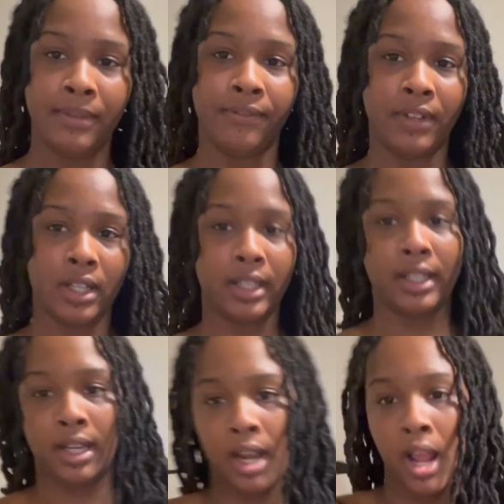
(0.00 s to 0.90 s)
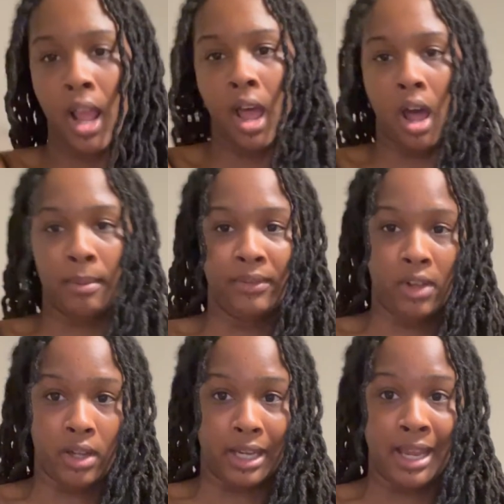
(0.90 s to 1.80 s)
be fun. I'll be
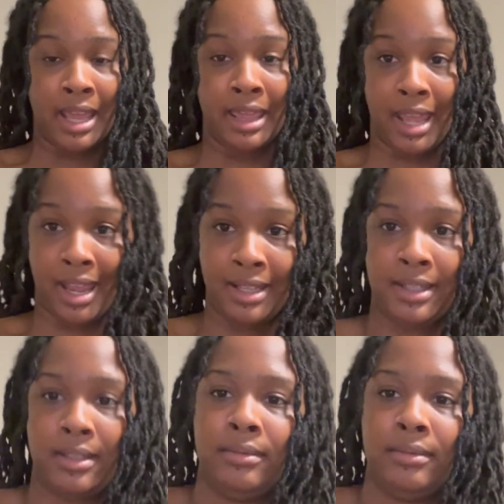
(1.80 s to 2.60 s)
vlogging that.